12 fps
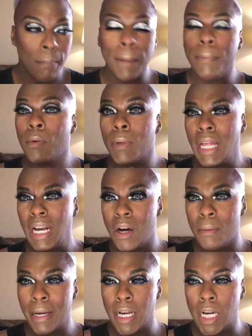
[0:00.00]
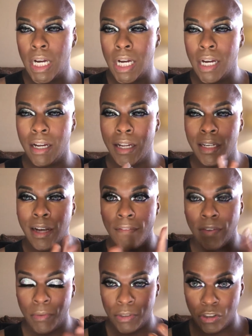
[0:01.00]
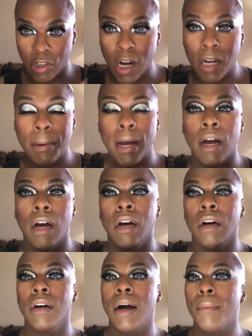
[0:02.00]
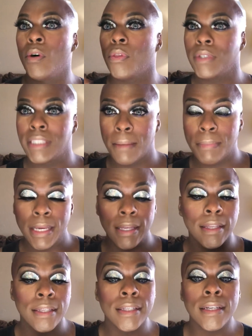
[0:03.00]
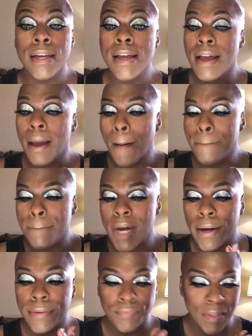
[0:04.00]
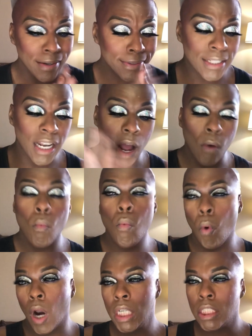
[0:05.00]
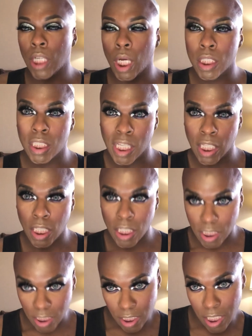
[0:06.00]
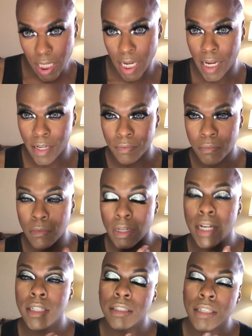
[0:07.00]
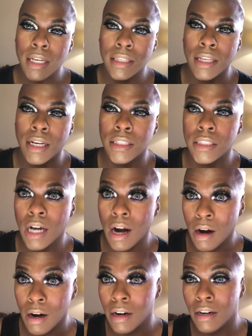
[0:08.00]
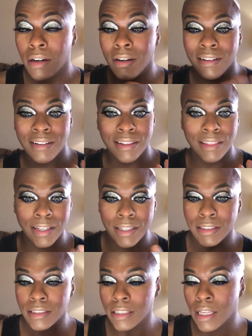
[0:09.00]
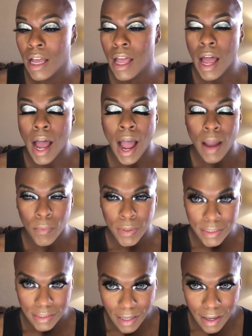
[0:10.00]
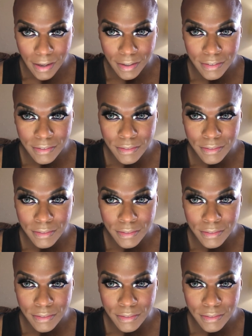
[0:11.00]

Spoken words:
people were like, oh my God, I felt what you're talking about. I'm going through the same thing. But like I said, I wanted y'all to listen to that and take that to heart on the things I was saying.